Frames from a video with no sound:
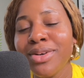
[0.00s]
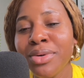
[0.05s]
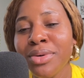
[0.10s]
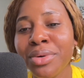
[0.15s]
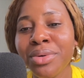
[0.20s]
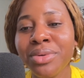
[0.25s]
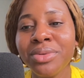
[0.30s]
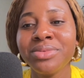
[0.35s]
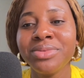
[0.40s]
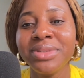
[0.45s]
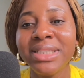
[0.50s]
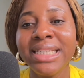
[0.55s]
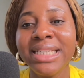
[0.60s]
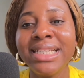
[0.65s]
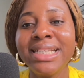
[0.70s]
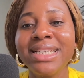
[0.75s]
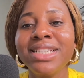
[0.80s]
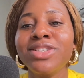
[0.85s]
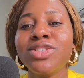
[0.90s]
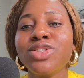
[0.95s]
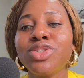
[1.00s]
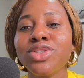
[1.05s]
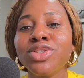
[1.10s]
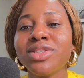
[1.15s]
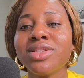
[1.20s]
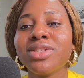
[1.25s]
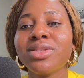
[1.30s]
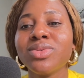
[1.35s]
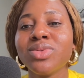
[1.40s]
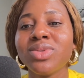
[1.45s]
goal really is
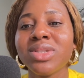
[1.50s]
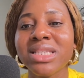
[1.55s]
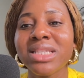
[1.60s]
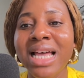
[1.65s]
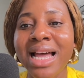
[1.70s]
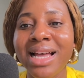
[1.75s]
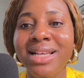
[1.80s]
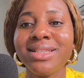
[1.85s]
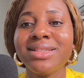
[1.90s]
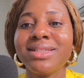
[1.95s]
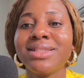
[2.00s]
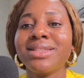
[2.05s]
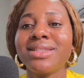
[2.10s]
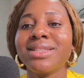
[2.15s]
just to start